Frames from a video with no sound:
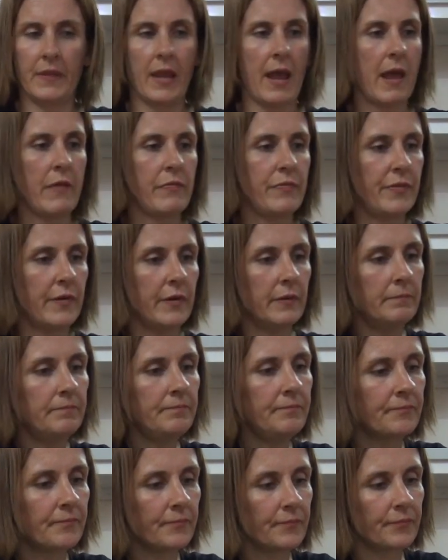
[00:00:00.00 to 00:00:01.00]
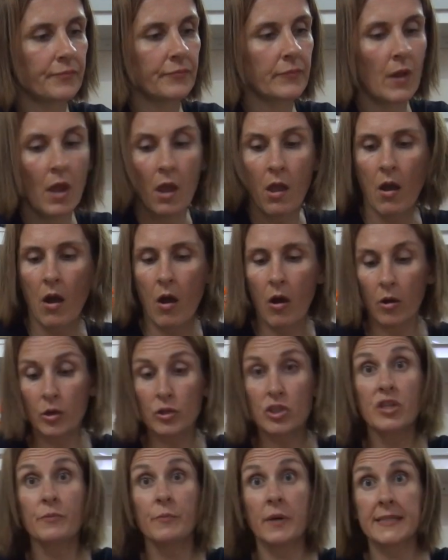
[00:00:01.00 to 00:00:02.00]
add them
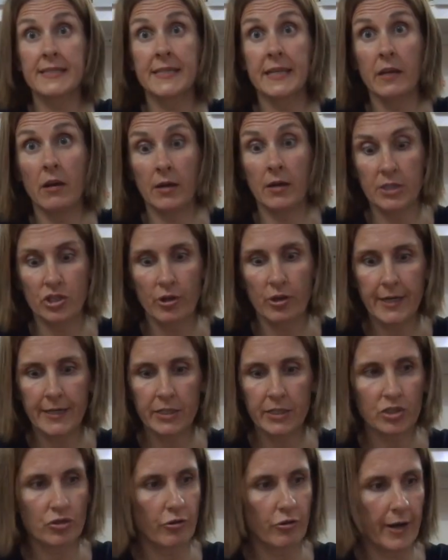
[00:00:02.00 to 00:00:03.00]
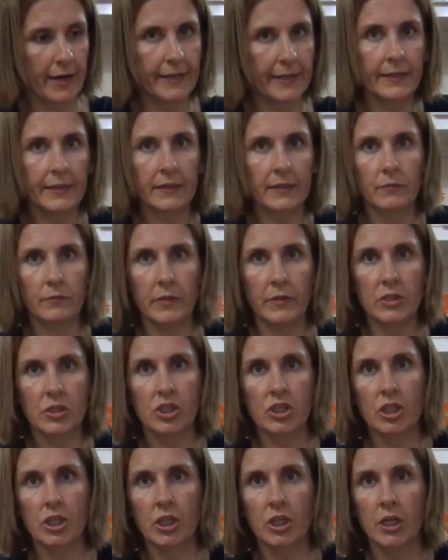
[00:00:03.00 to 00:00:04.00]
onto my dehydrator tray,
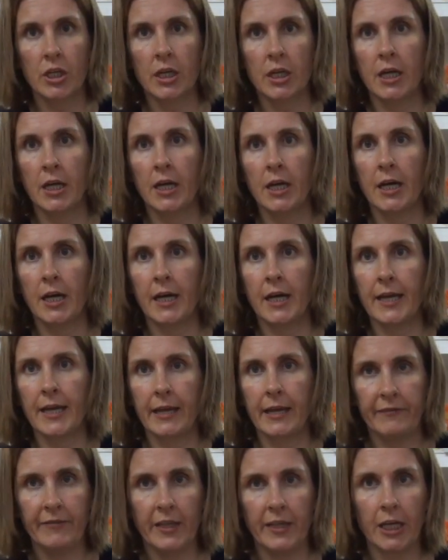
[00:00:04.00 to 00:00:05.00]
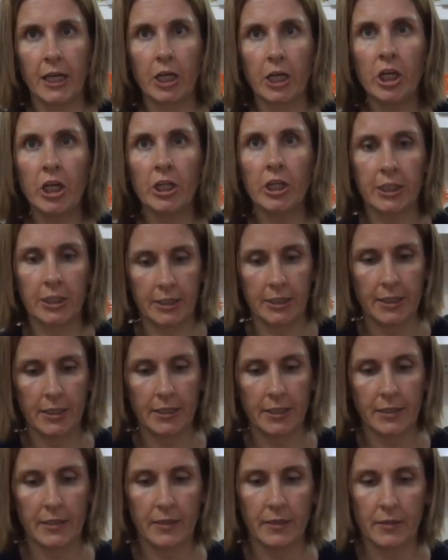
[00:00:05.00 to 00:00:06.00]
which I have here.
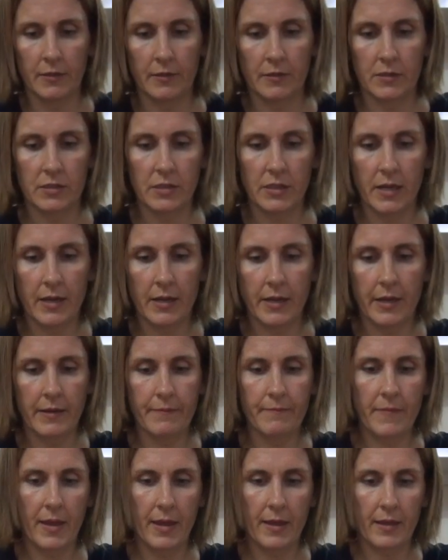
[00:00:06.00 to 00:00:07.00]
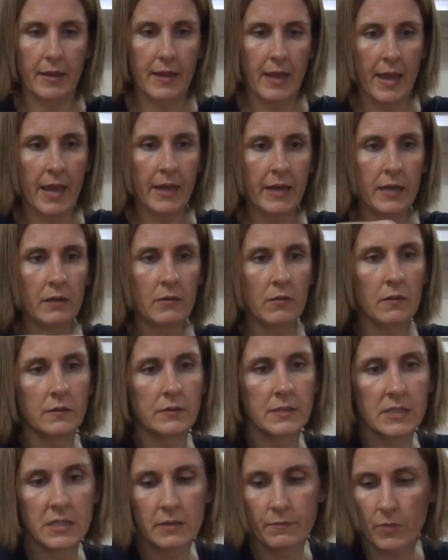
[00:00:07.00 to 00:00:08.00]
I am adding
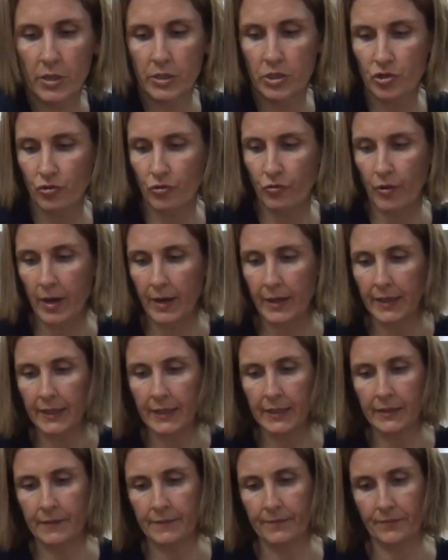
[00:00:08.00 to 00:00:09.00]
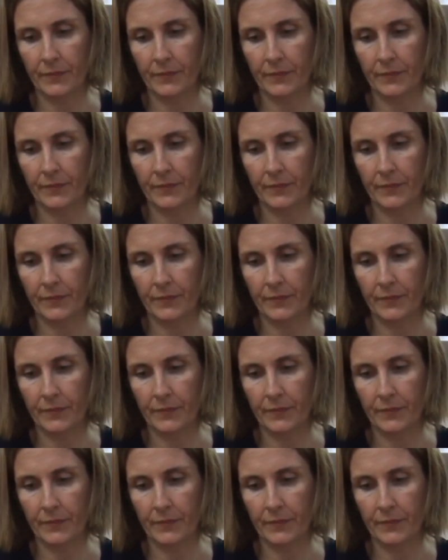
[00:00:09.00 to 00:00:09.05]
on to my tray,